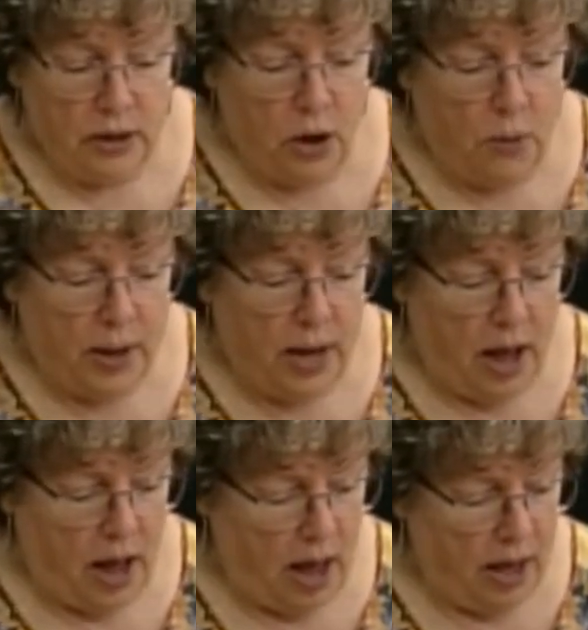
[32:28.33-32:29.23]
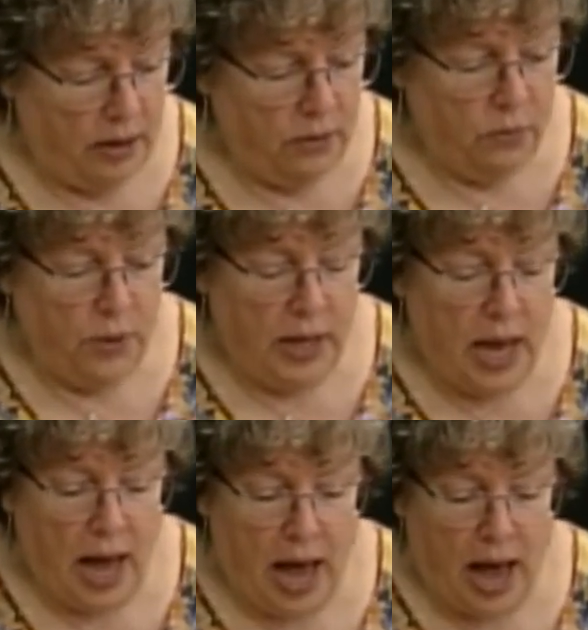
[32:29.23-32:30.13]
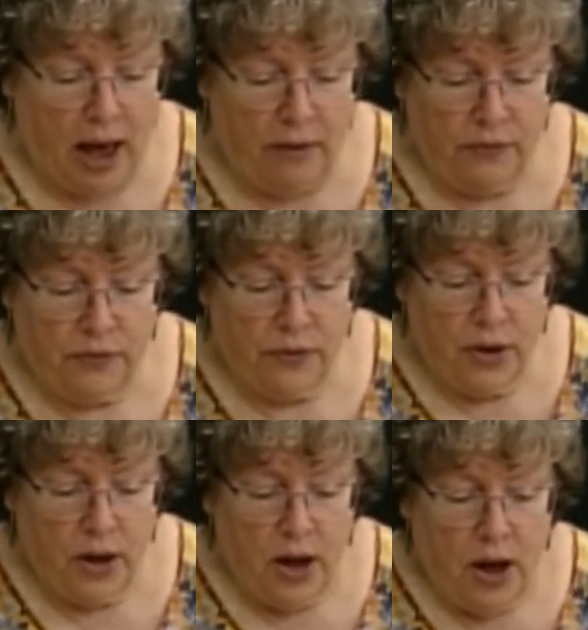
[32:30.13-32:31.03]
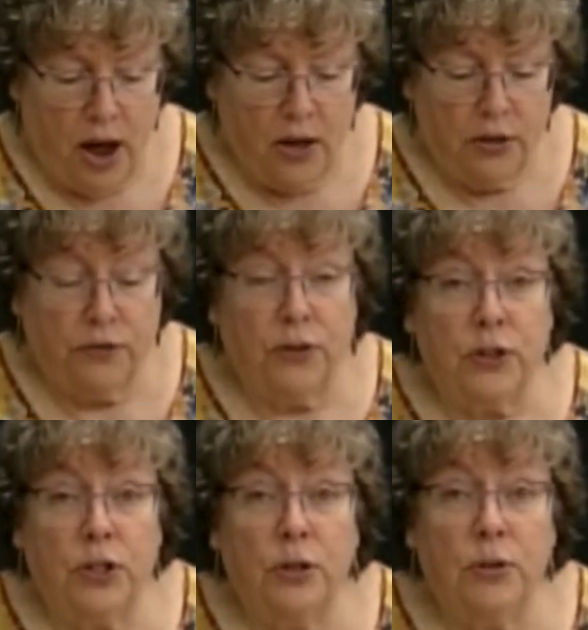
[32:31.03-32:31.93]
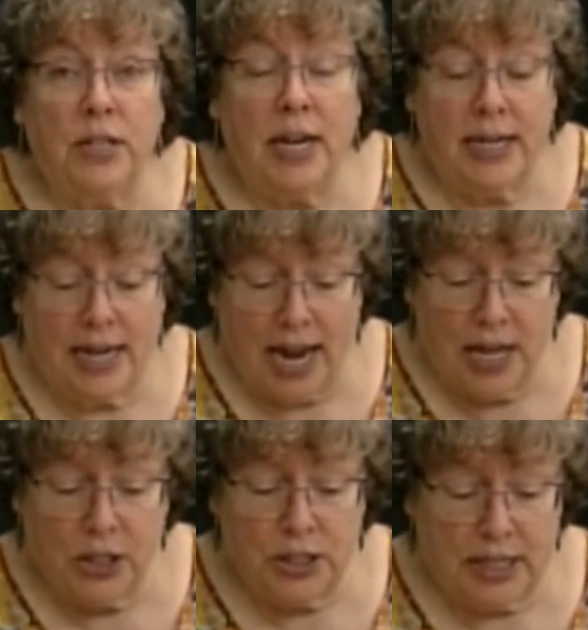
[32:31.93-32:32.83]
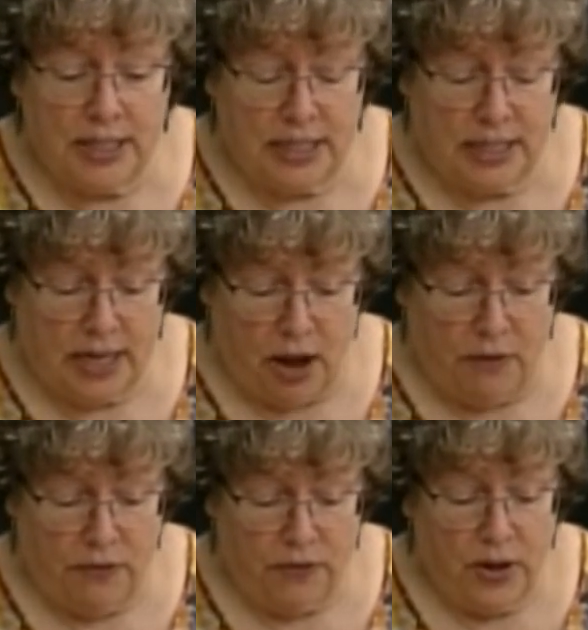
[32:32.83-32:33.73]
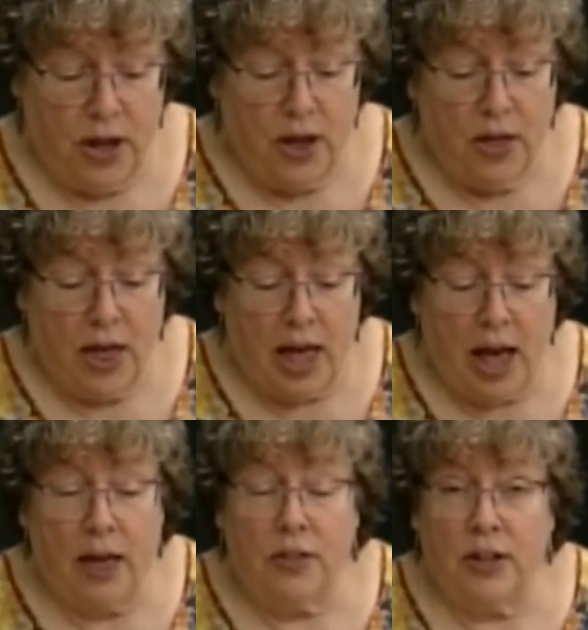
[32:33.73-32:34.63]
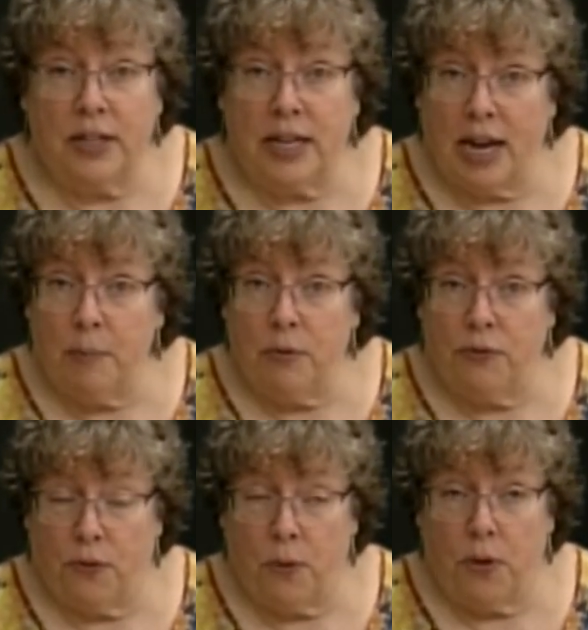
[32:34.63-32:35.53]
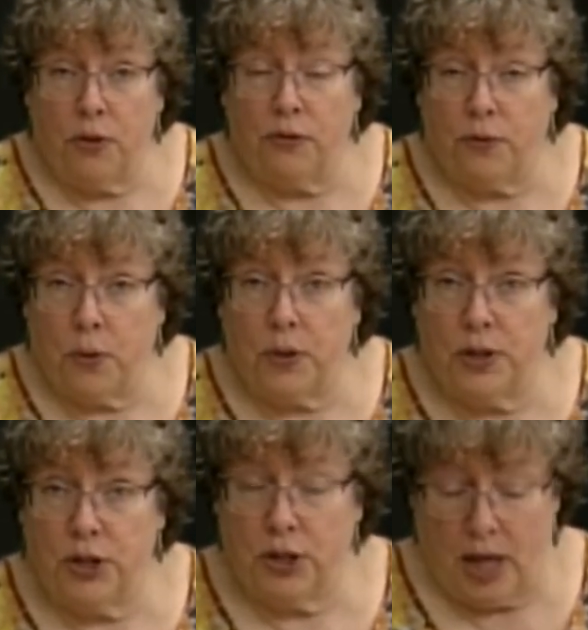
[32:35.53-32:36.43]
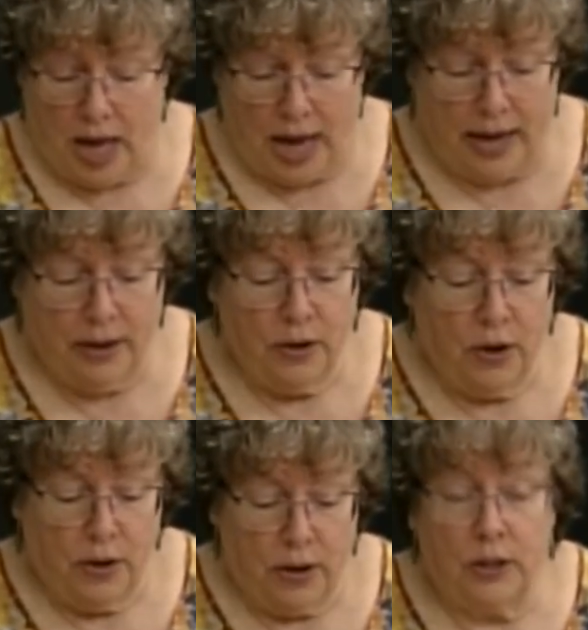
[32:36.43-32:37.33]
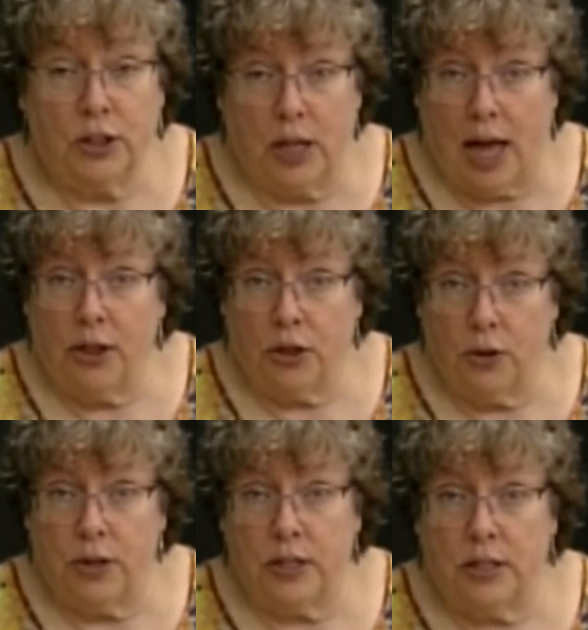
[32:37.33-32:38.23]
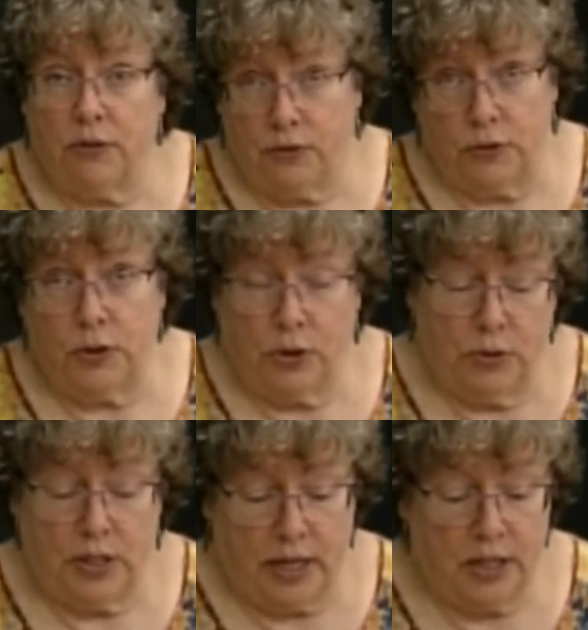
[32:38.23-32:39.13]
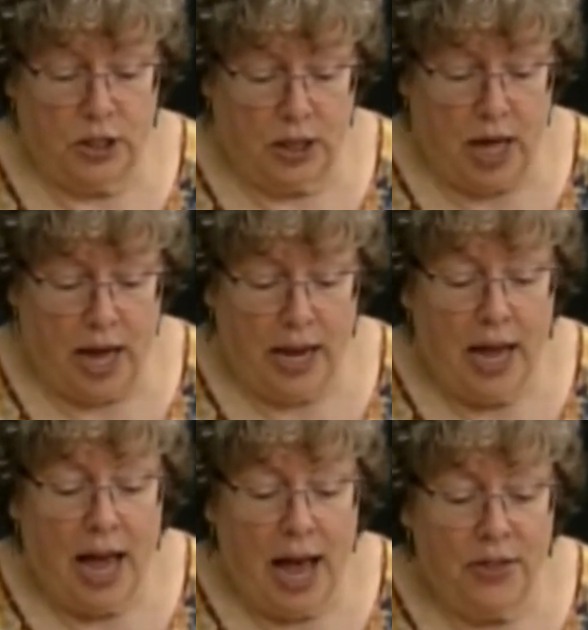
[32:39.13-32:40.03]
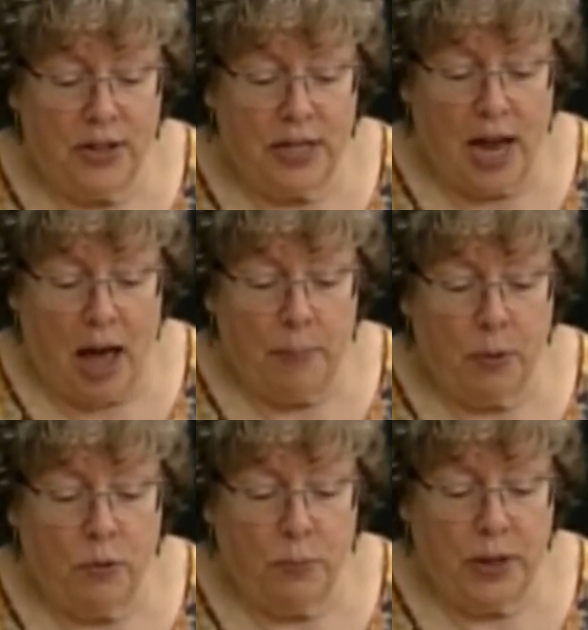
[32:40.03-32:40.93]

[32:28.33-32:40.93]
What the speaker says: going on, we have the first Tuesday Tales and Stuff, the day before the 4th of July. July 3rd is the first Tuesday in July, and the topic will